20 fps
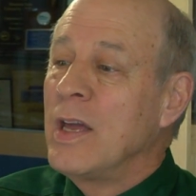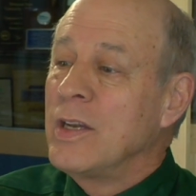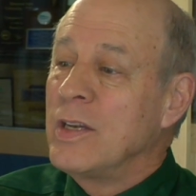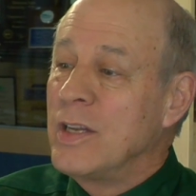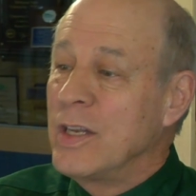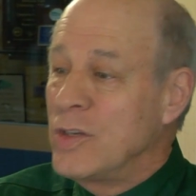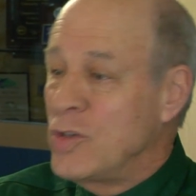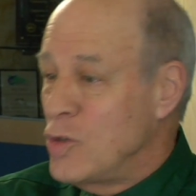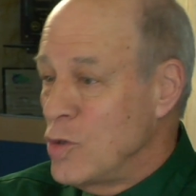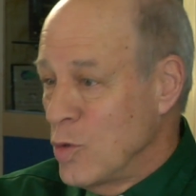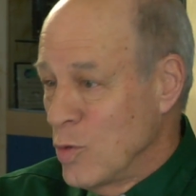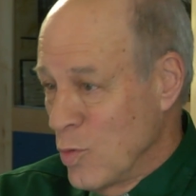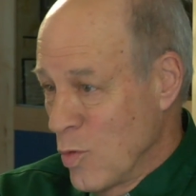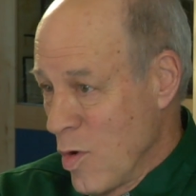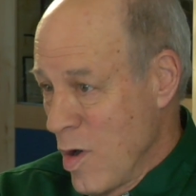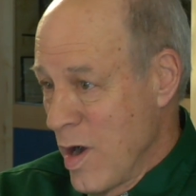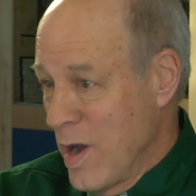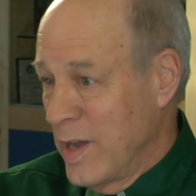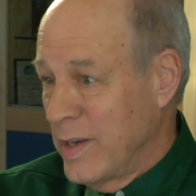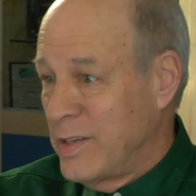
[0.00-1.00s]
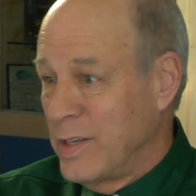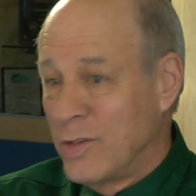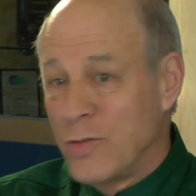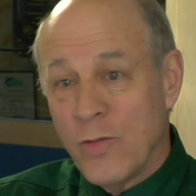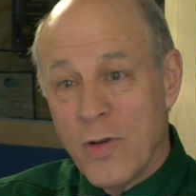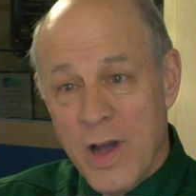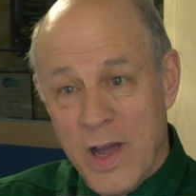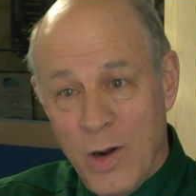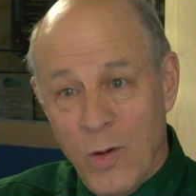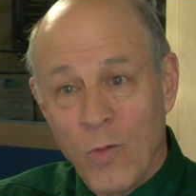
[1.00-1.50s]
Did you want to
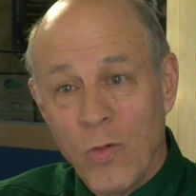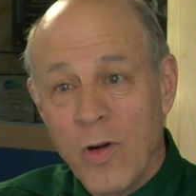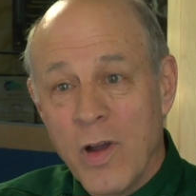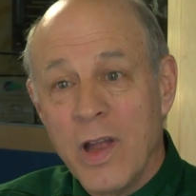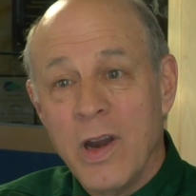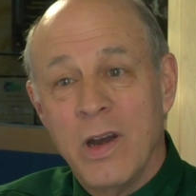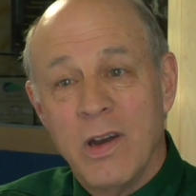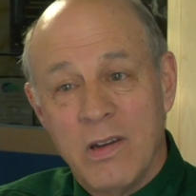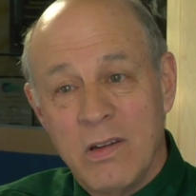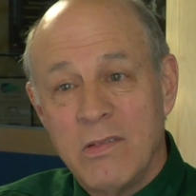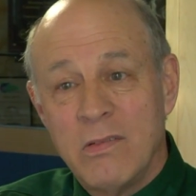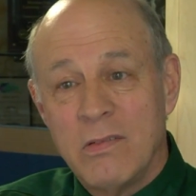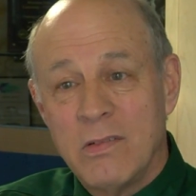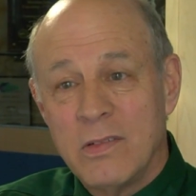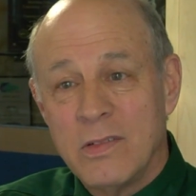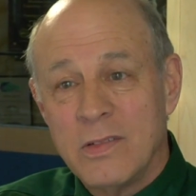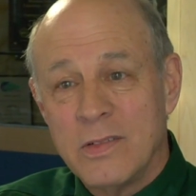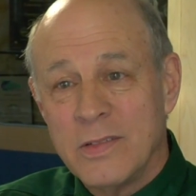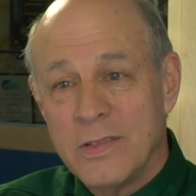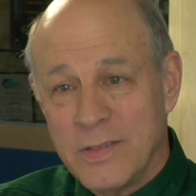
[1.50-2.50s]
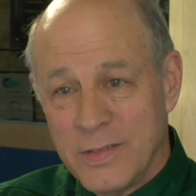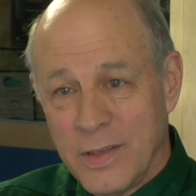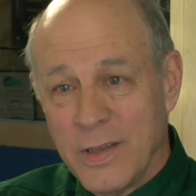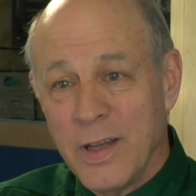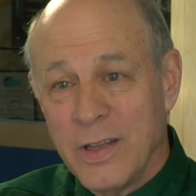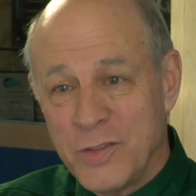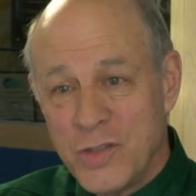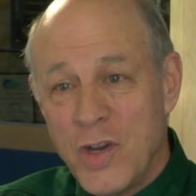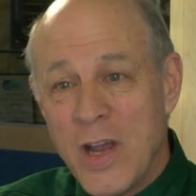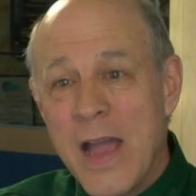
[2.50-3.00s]
try to run
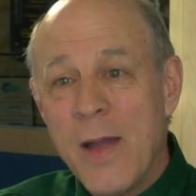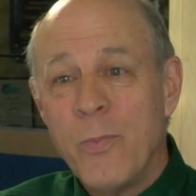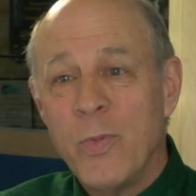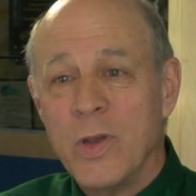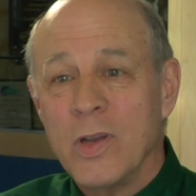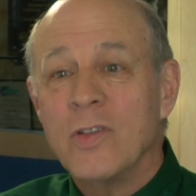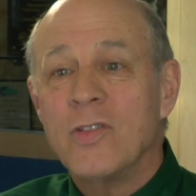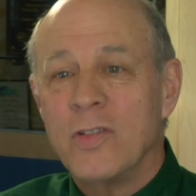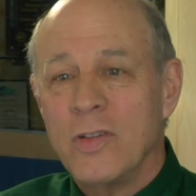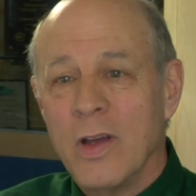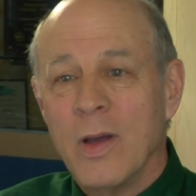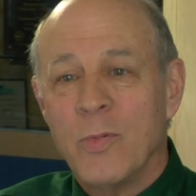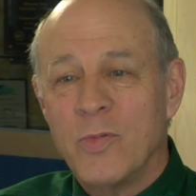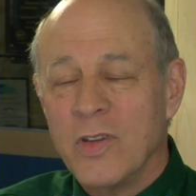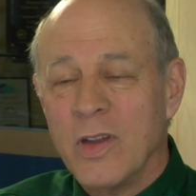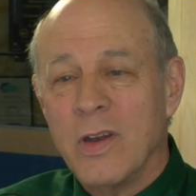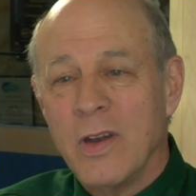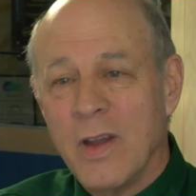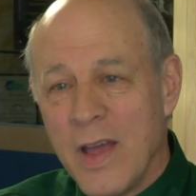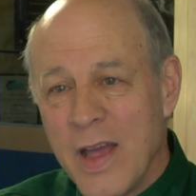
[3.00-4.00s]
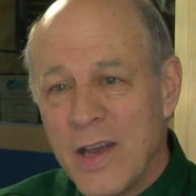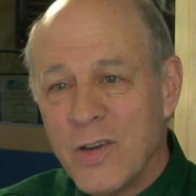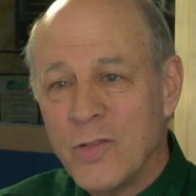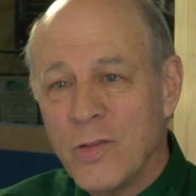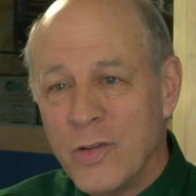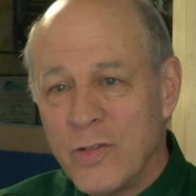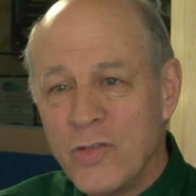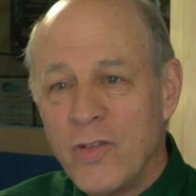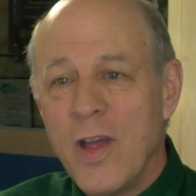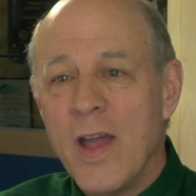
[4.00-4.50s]
uh, championships, the
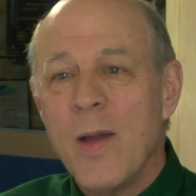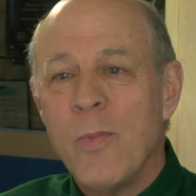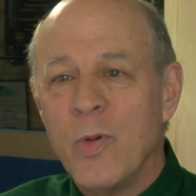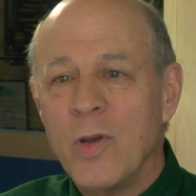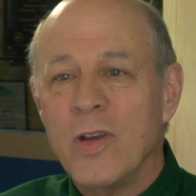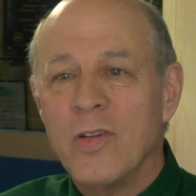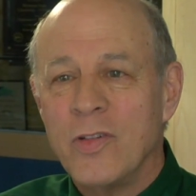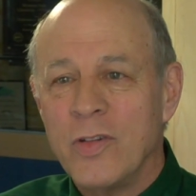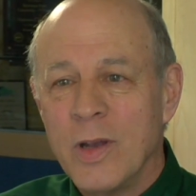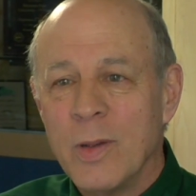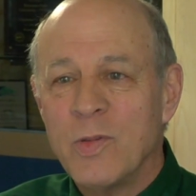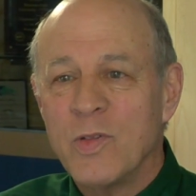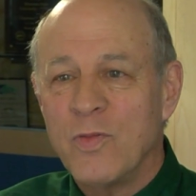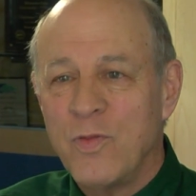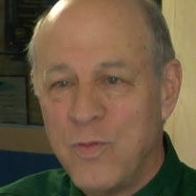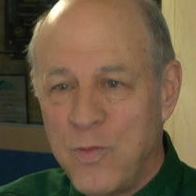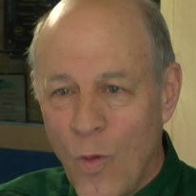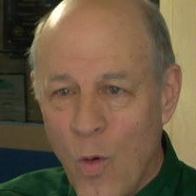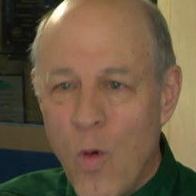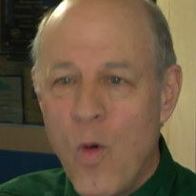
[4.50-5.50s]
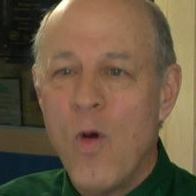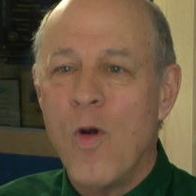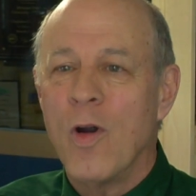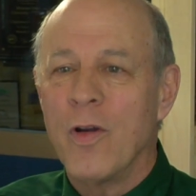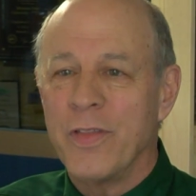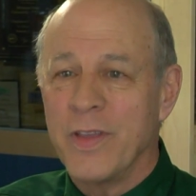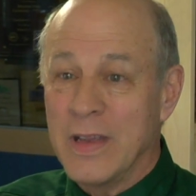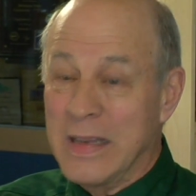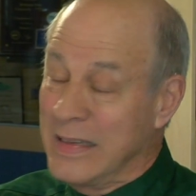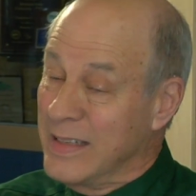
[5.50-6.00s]
national championships
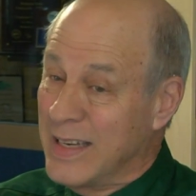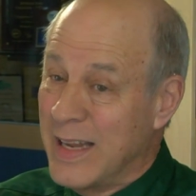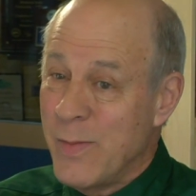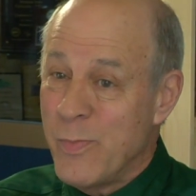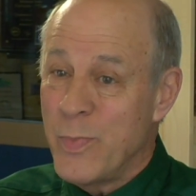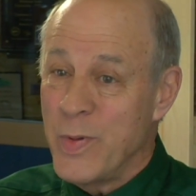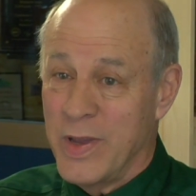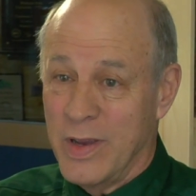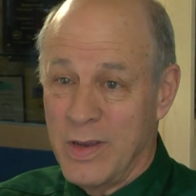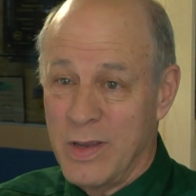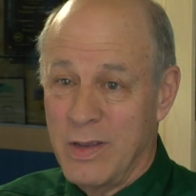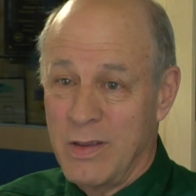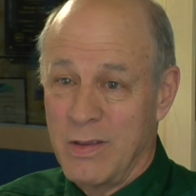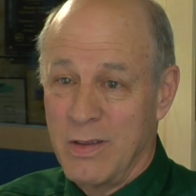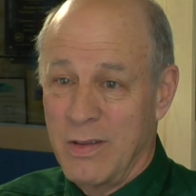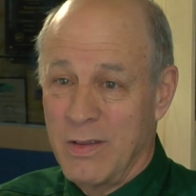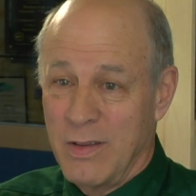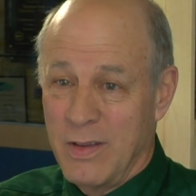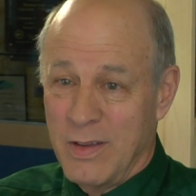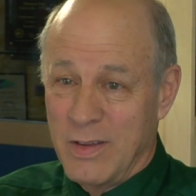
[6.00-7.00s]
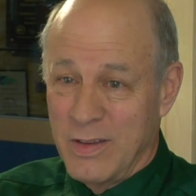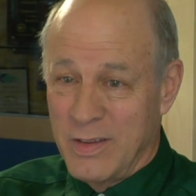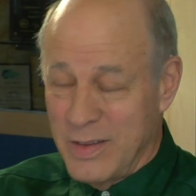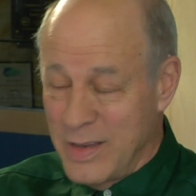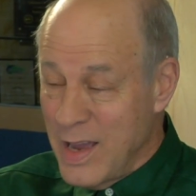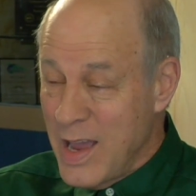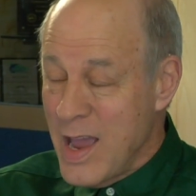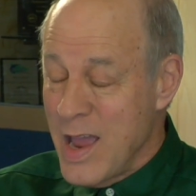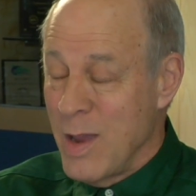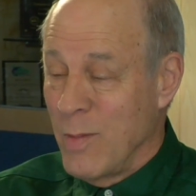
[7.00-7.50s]
for the Olympic
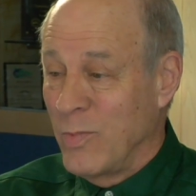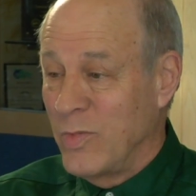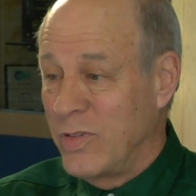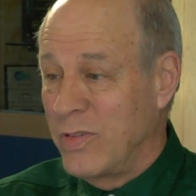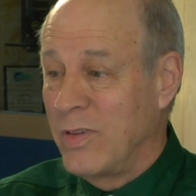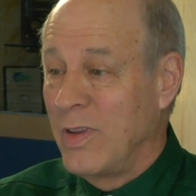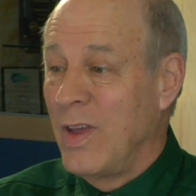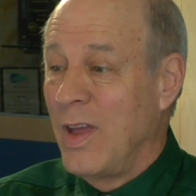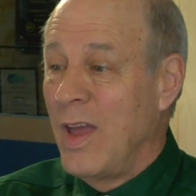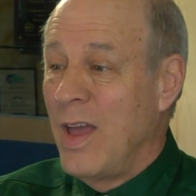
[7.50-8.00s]
Games?